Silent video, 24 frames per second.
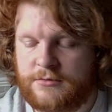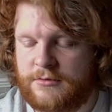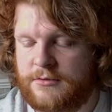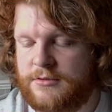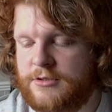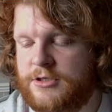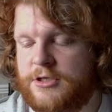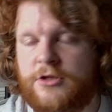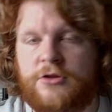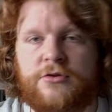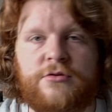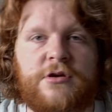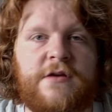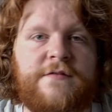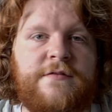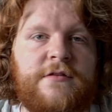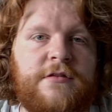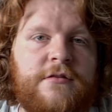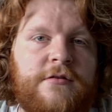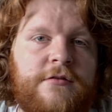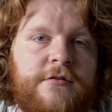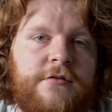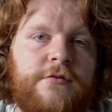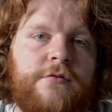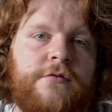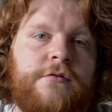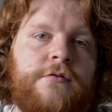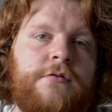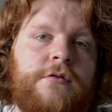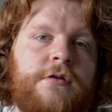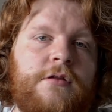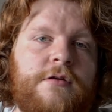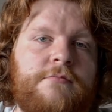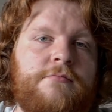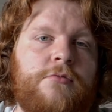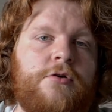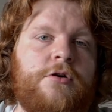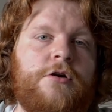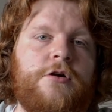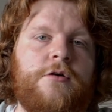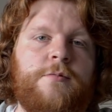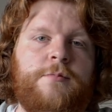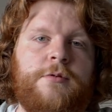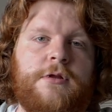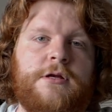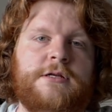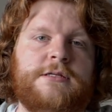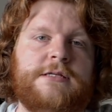You could do everything through the Monitor
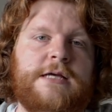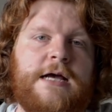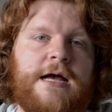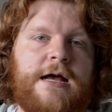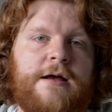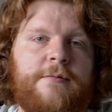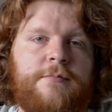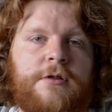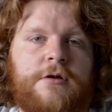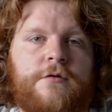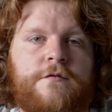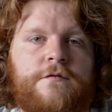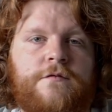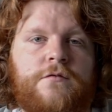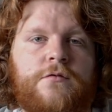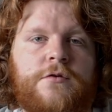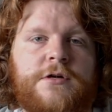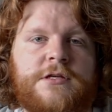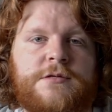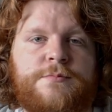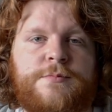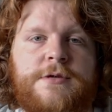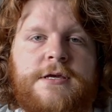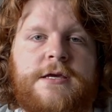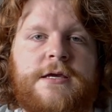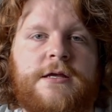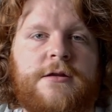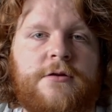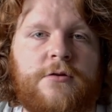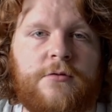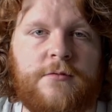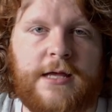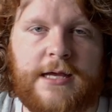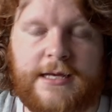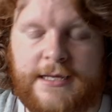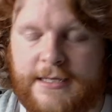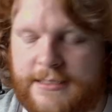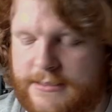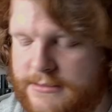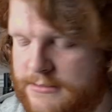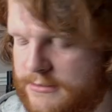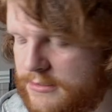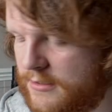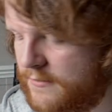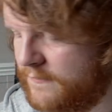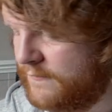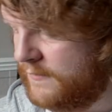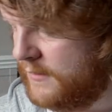Plus app, a little focus peaking, all that kind of
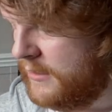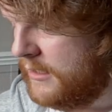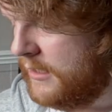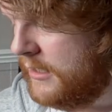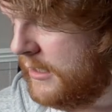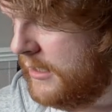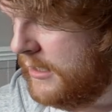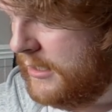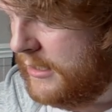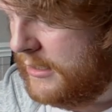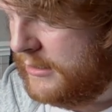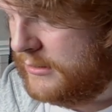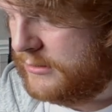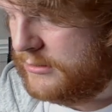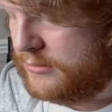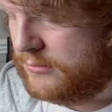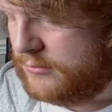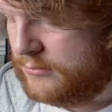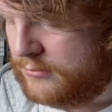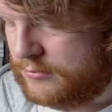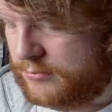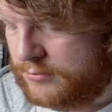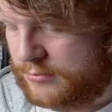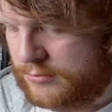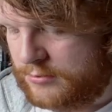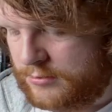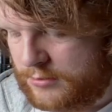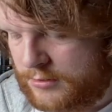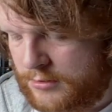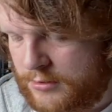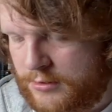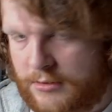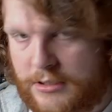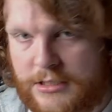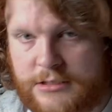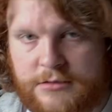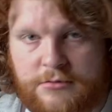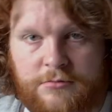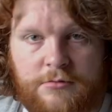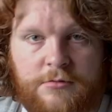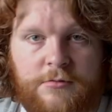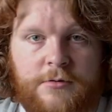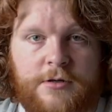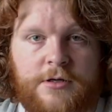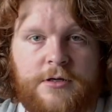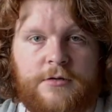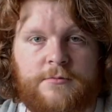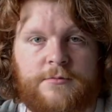stuff. So that's what we're
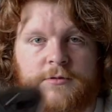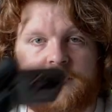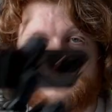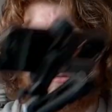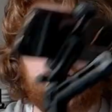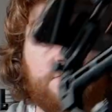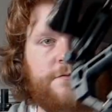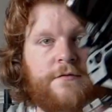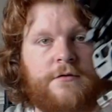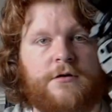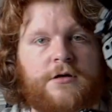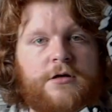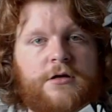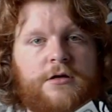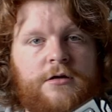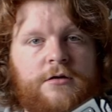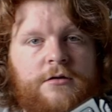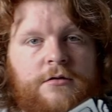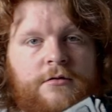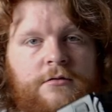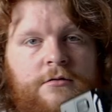working with so far.